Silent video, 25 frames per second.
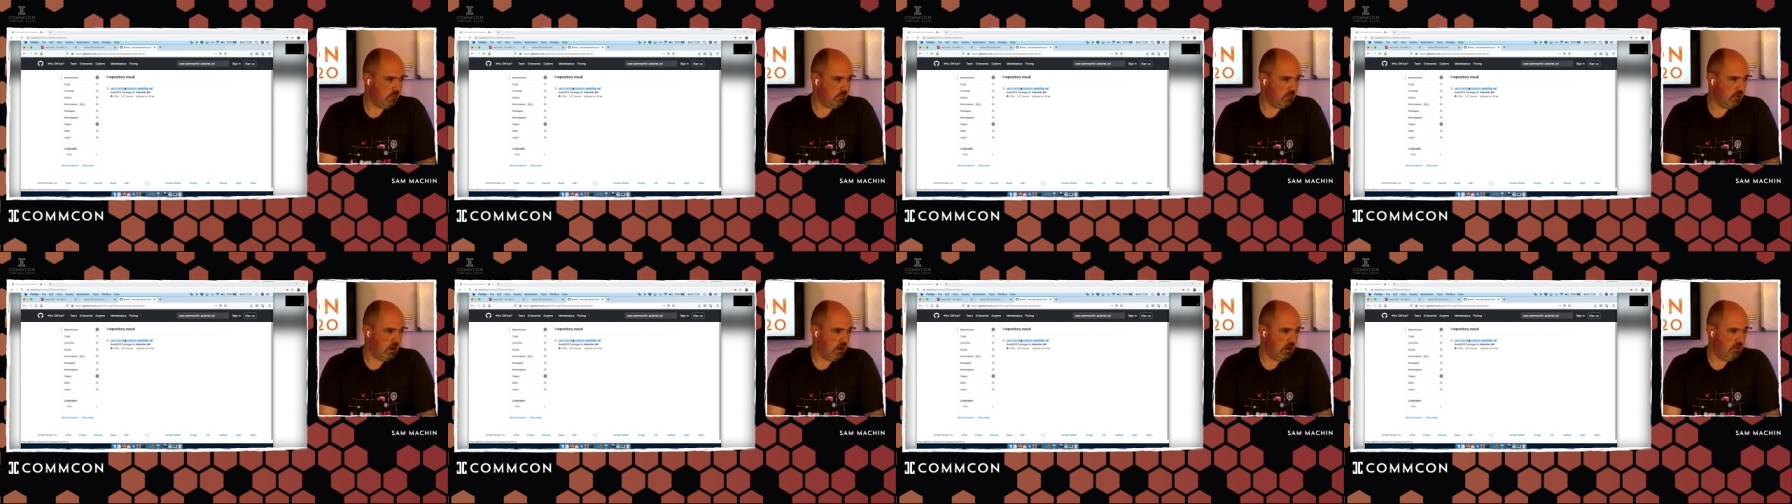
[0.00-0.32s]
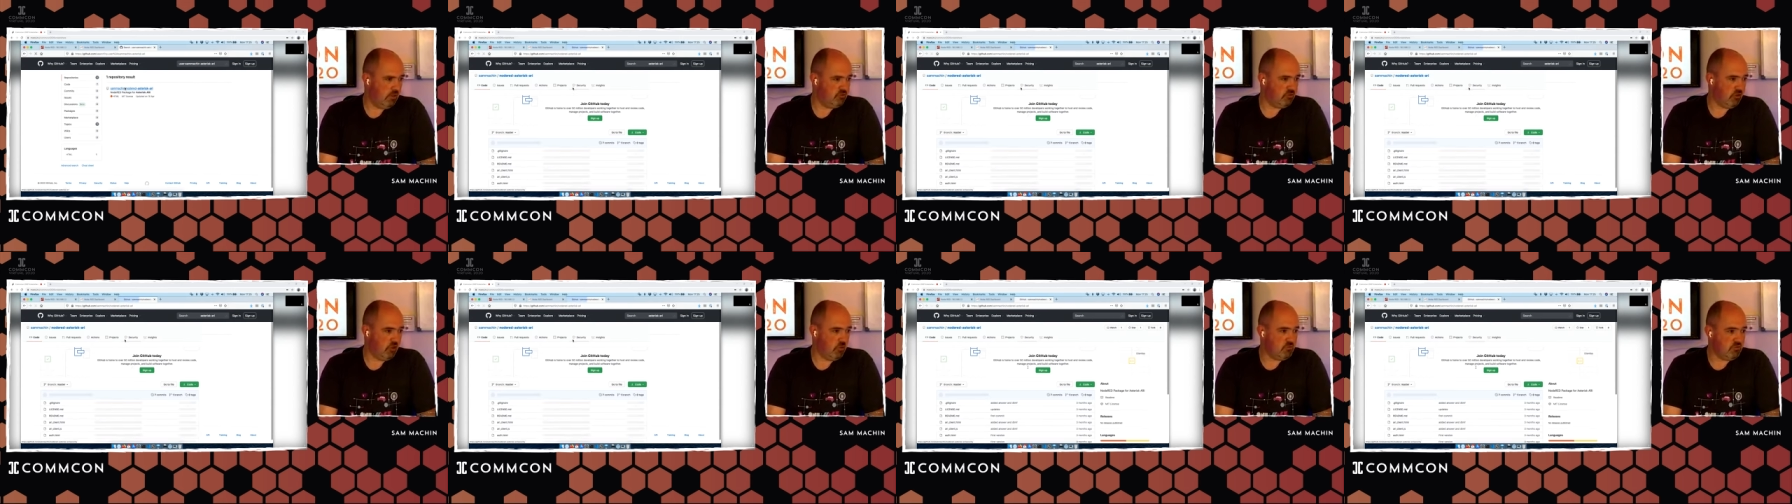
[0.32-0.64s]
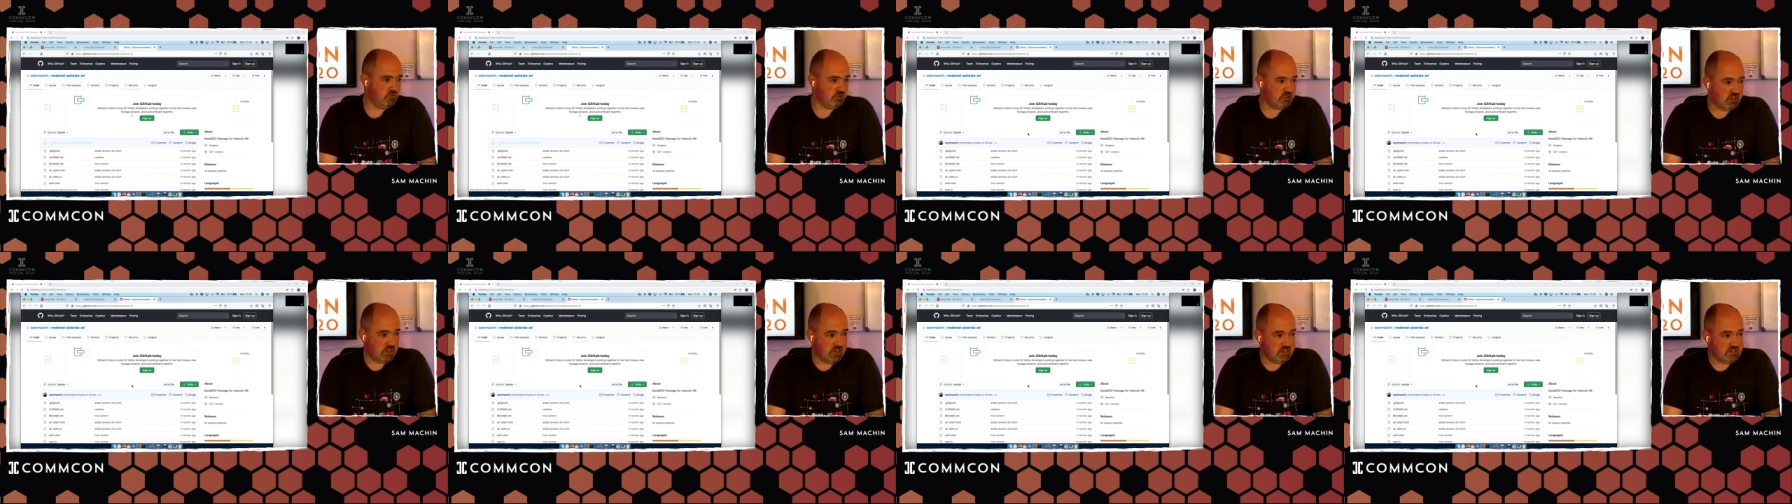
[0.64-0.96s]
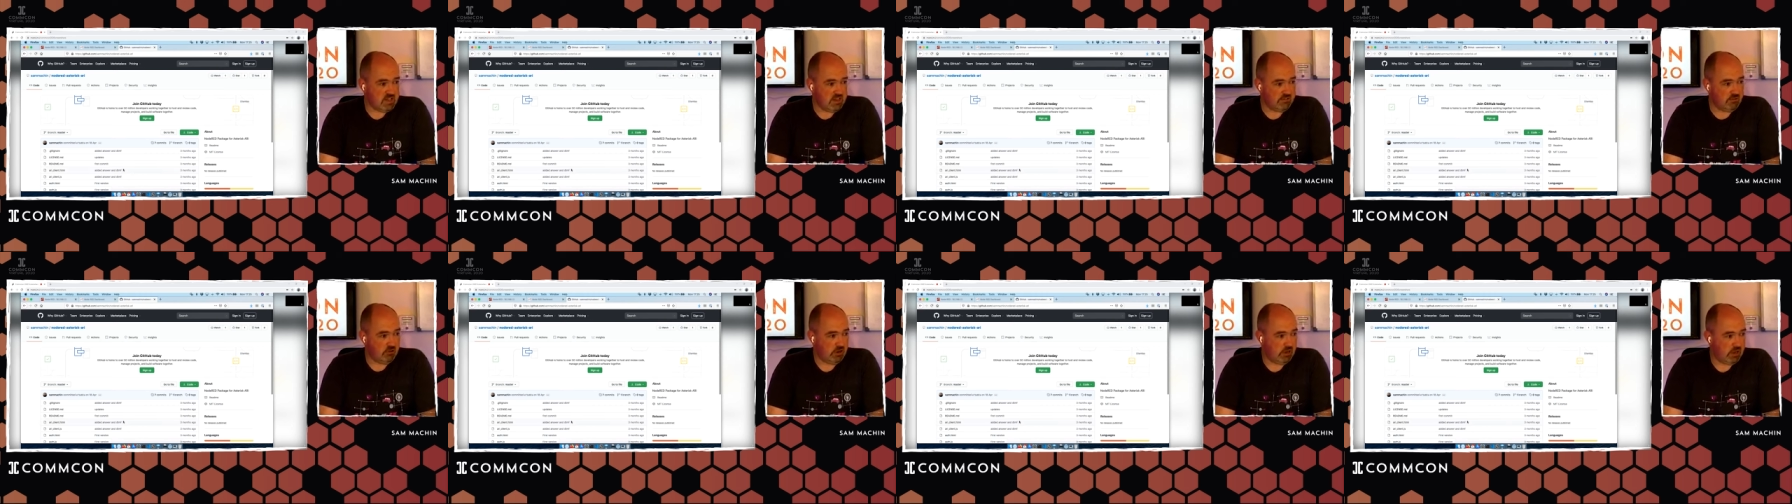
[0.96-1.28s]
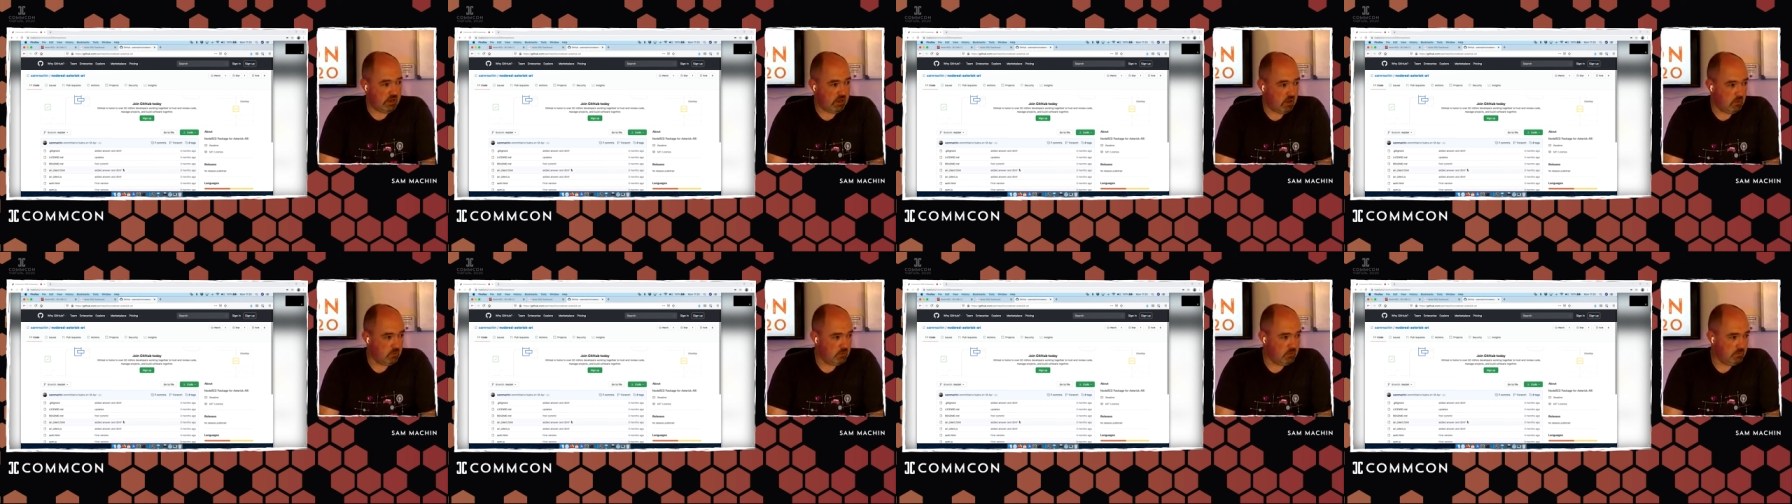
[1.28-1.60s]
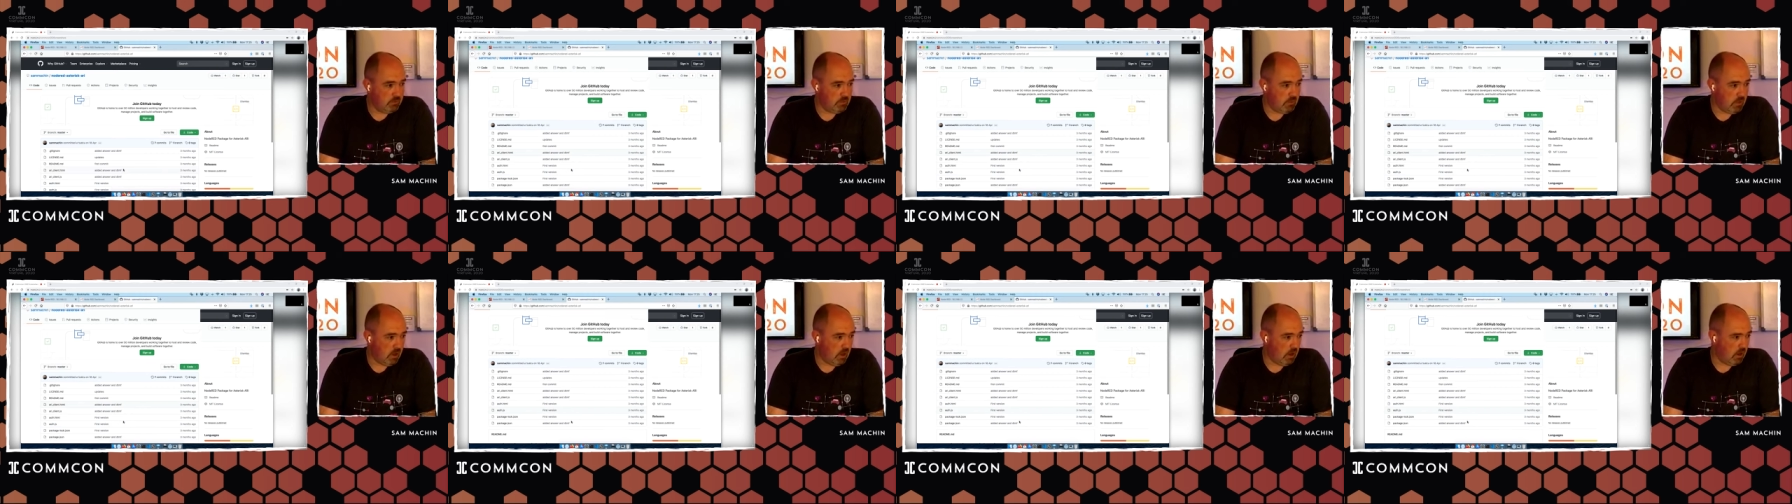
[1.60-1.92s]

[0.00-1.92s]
Yeah, so the project is there on GitHub.